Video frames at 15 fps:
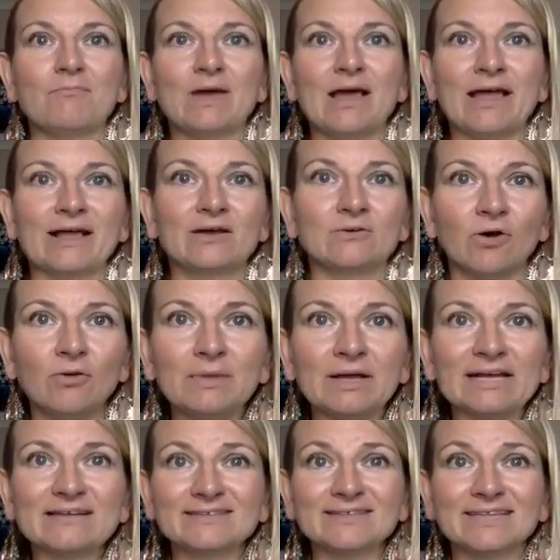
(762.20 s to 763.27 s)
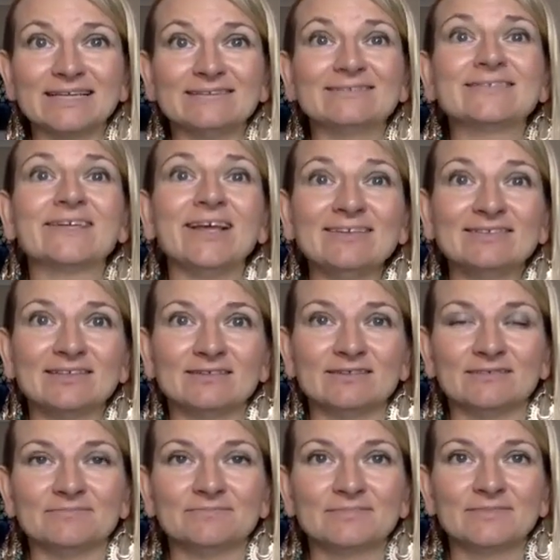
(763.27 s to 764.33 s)
economics is
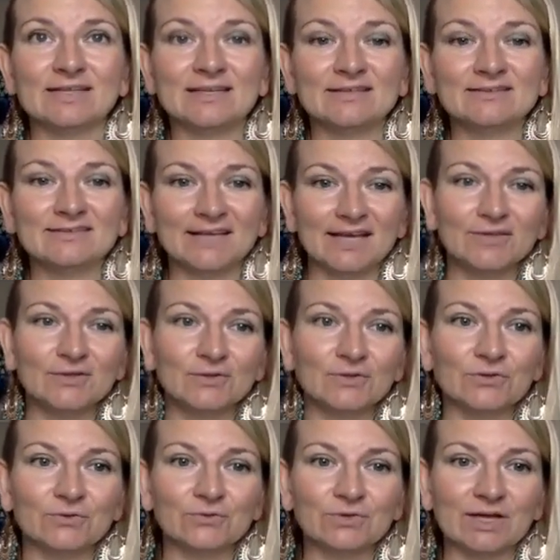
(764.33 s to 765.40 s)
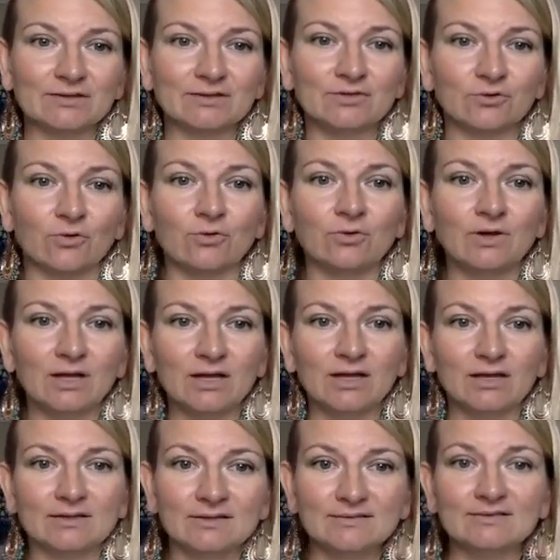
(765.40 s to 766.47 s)
scarcity. They say to you that,
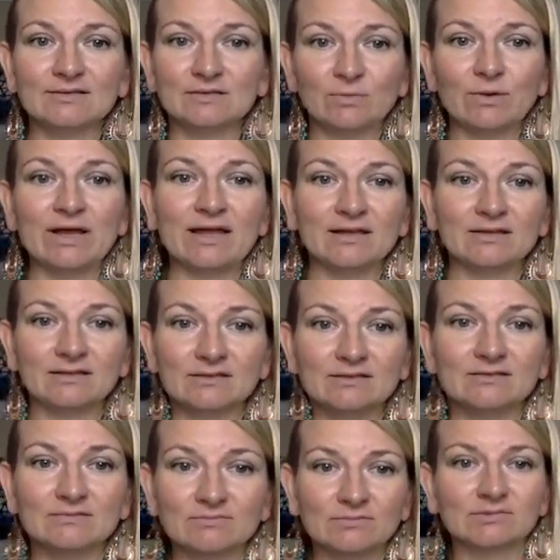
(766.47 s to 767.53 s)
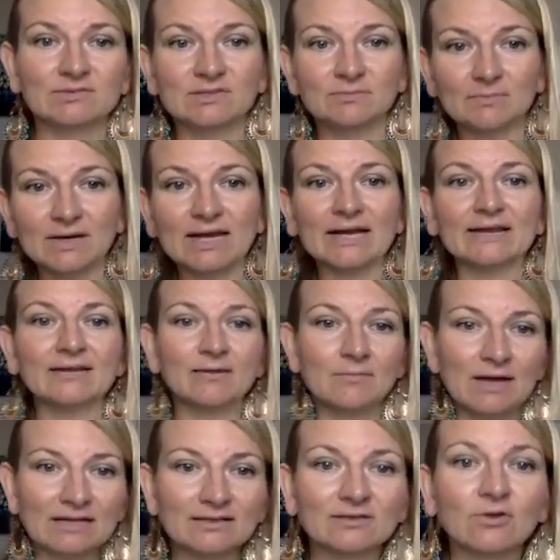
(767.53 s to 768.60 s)
this is where this supply and
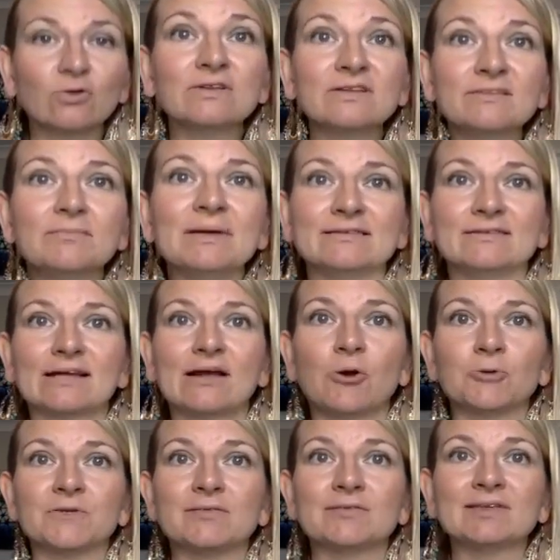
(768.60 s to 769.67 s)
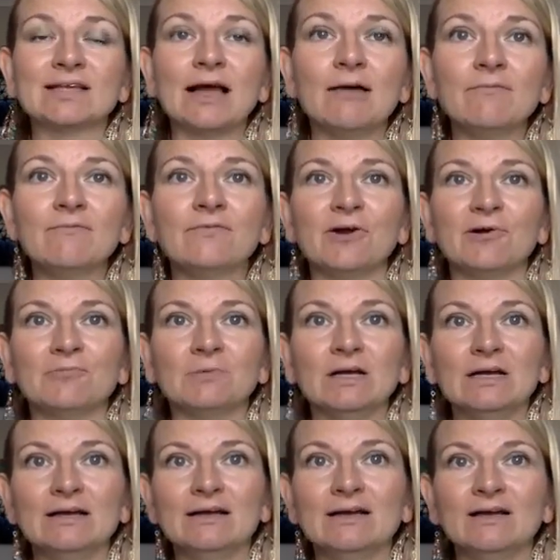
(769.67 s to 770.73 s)
demand and all these basic concepts come from.
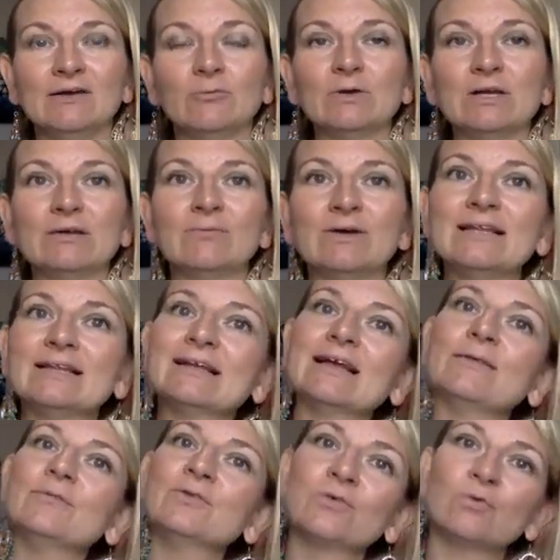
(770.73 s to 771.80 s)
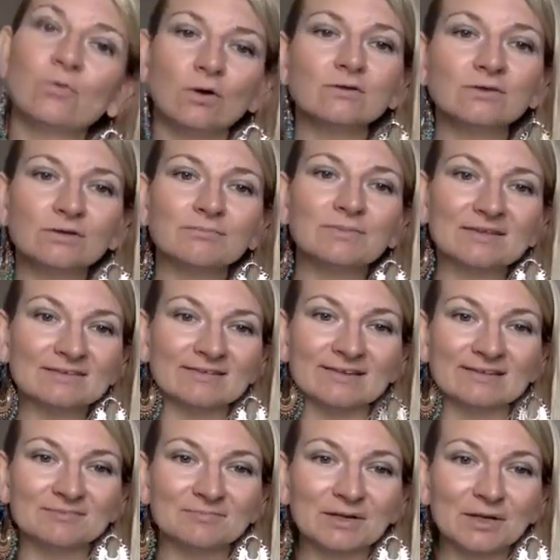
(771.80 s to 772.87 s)
Well, when it comes to quantum
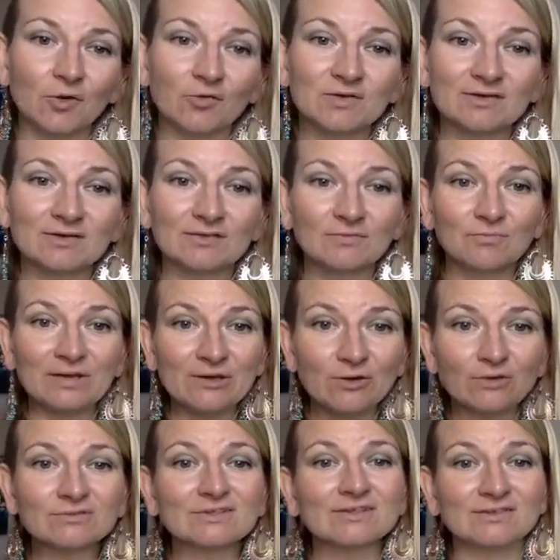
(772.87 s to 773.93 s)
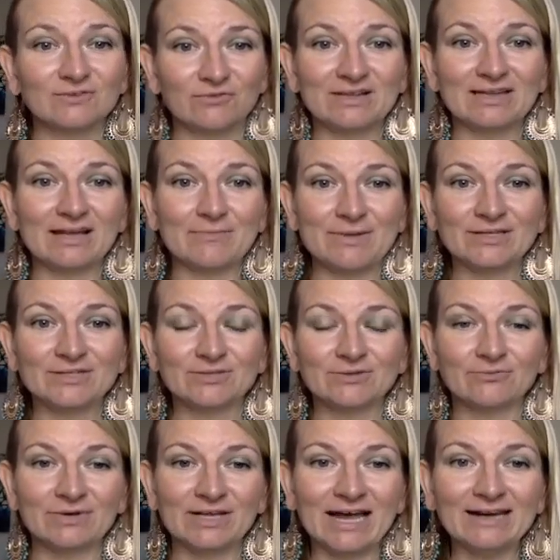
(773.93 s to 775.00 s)
business, because it's beyond this three-dimensional
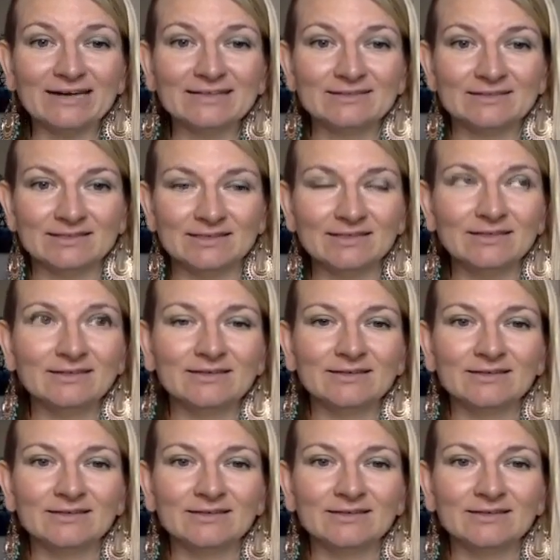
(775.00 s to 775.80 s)
reality,